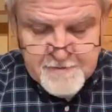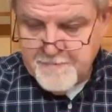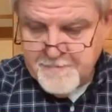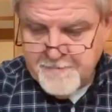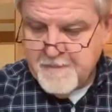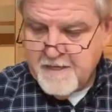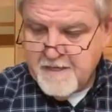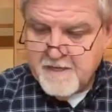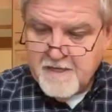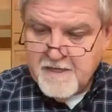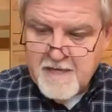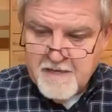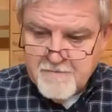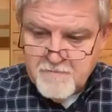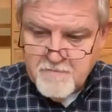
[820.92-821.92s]
And
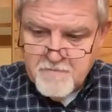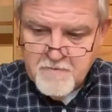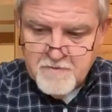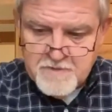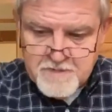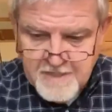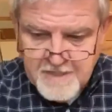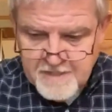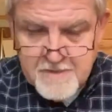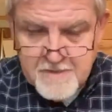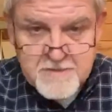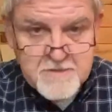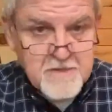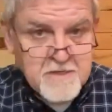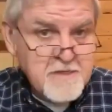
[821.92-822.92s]
again, we would say this
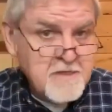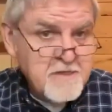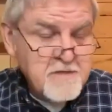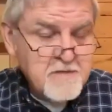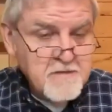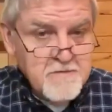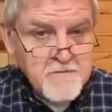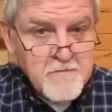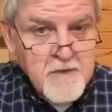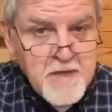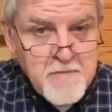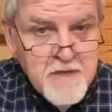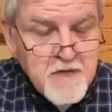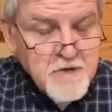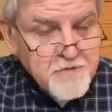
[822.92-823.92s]
that
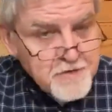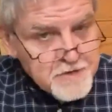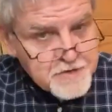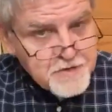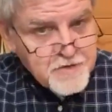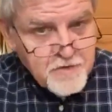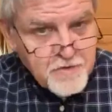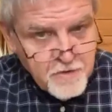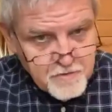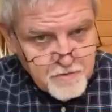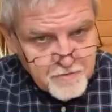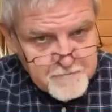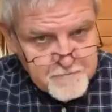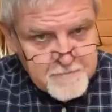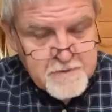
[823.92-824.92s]
maybe a Christian
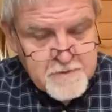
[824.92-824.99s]
home